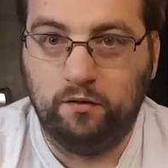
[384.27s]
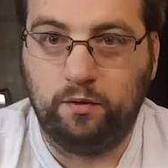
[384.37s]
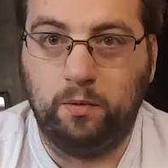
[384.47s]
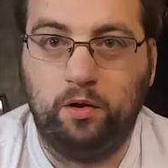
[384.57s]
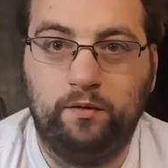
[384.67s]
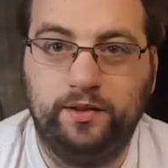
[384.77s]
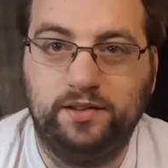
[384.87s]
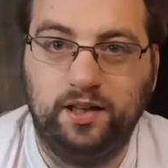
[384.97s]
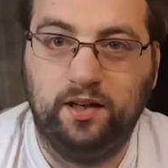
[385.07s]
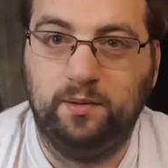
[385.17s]
from all of
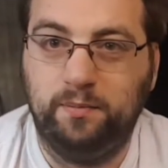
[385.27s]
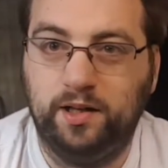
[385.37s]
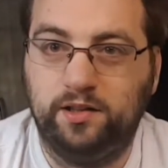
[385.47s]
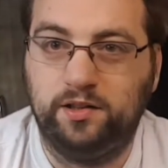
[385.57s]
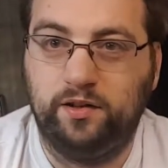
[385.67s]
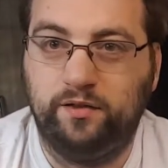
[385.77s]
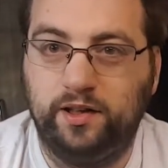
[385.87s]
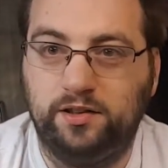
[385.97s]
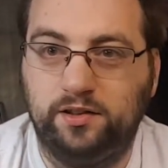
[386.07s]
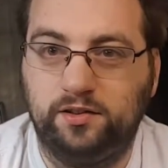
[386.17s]
us here at Miniature
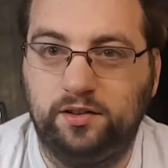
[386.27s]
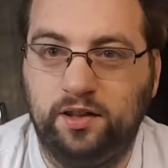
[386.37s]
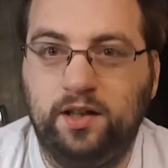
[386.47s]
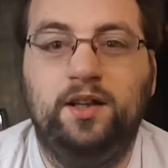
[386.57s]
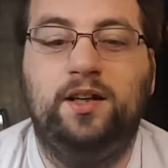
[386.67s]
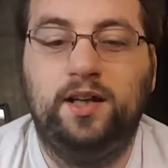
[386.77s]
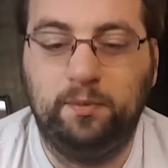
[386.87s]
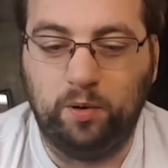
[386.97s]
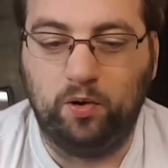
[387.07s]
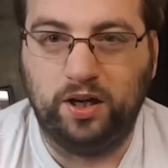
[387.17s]
Adventures,
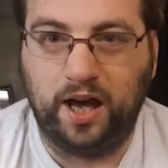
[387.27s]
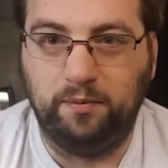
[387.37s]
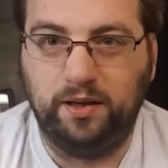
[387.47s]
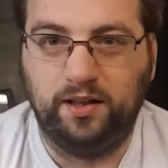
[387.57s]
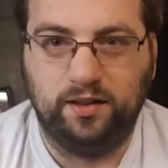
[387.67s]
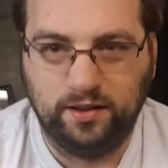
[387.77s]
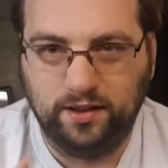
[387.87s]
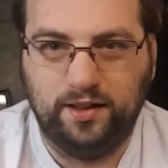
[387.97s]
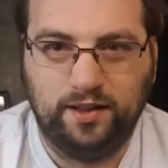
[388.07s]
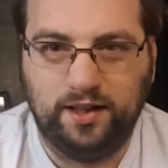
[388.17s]
keep on gaming
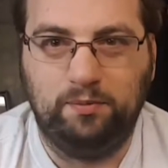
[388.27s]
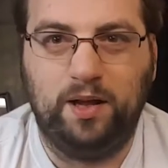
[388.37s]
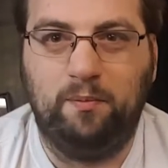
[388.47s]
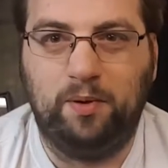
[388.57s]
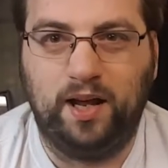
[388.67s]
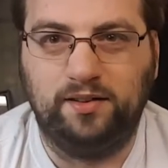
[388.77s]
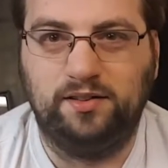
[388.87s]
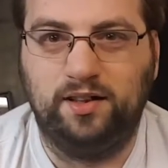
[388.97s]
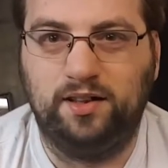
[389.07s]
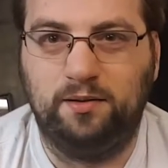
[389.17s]
keep that
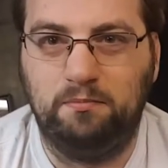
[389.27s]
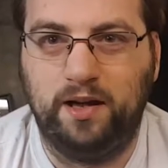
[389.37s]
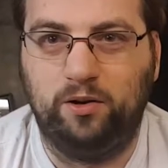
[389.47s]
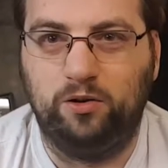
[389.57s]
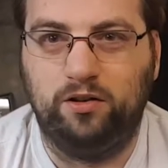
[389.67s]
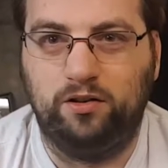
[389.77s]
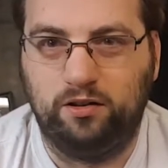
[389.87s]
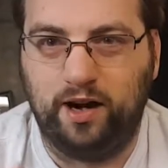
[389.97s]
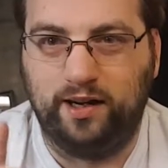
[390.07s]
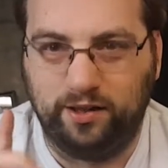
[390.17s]
plastic and metal
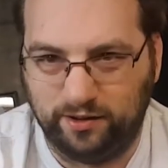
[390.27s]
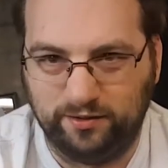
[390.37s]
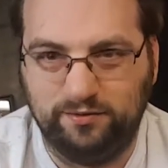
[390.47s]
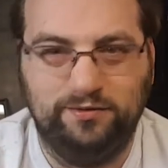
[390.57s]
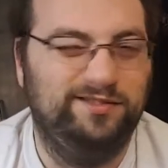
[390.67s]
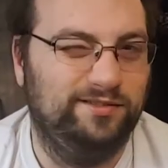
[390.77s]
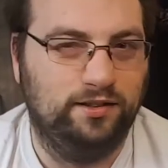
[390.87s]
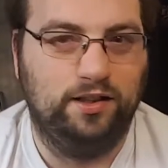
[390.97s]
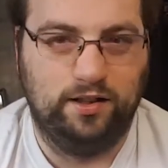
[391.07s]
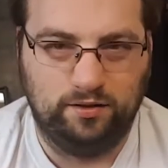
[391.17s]
crack
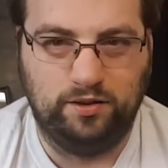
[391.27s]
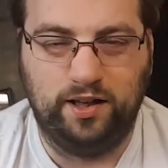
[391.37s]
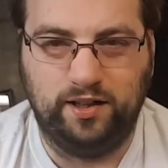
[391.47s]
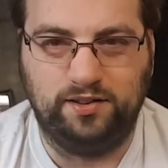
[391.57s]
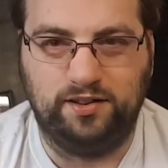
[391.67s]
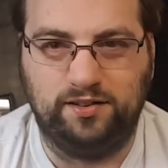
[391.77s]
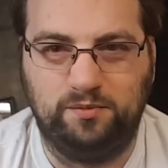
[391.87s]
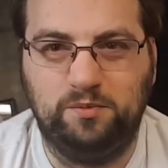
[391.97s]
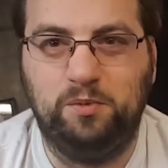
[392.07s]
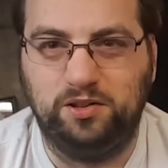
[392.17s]
in your system.
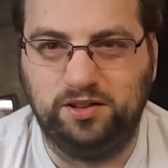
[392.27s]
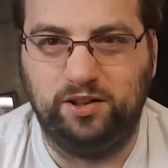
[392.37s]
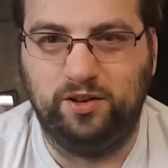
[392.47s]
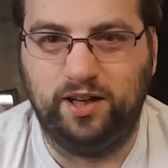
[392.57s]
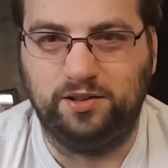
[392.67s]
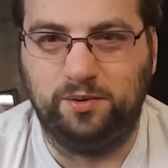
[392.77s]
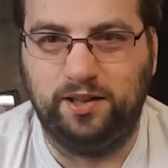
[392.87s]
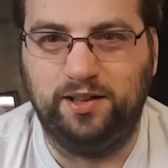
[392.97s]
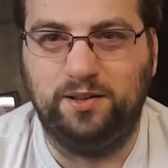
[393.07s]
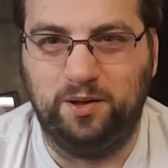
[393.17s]
We'll see you next
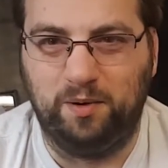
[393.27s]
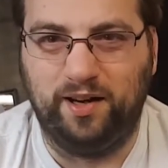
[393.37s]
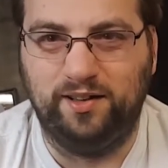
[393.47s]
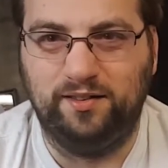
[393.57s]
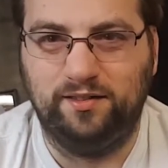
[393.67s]
week. Goodbye.